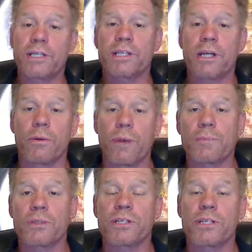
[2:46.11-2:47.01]
Sarah
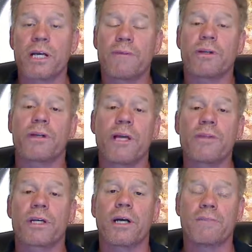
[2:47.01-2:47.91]
represents
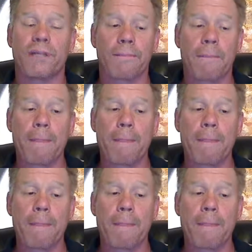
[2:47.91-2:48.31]
another covenant.